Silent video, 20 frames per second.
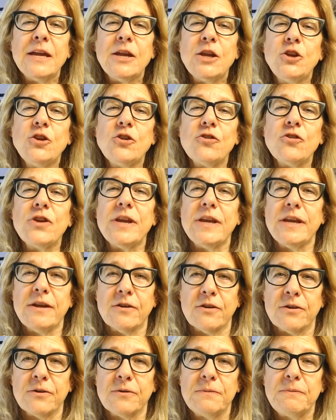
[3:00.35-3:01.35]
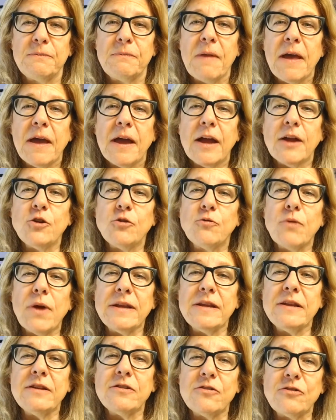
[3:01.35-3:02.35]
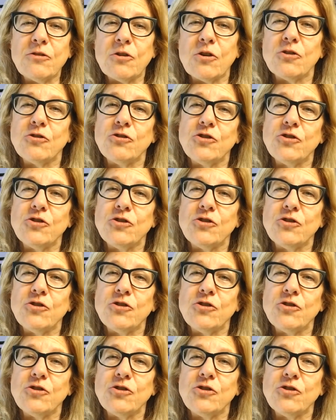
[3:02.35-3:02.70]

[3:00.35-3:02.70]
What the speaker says: you're here and you're ready to start